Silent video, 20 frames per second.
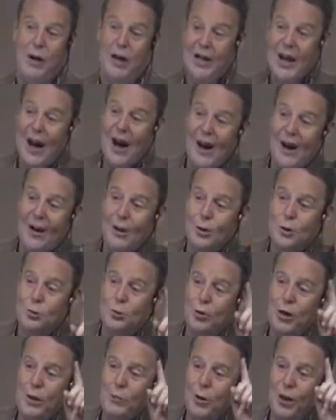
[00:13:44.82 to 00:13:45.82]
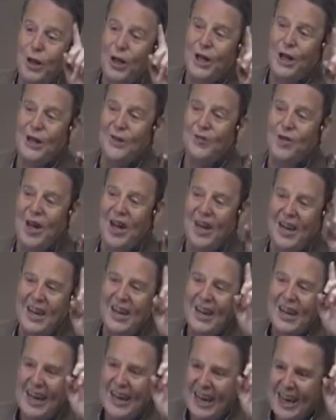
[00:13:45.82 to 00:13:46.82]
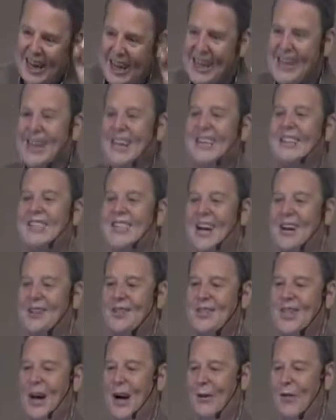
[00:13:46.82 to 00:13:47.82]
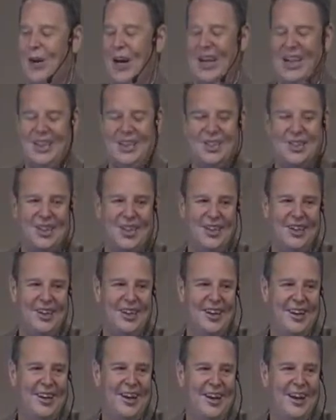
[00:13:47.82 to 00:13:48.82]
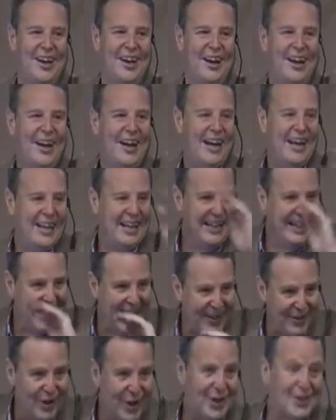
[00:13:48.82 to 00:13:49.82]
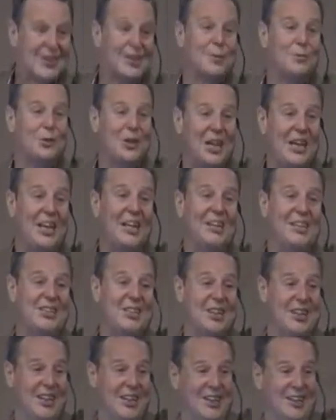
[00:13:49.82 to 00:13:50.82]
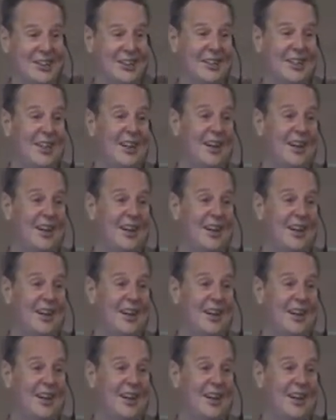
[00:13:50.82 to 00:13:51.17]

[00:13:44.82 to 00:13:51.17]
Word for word: But because we believe that He is our salvation, He gave us some teachings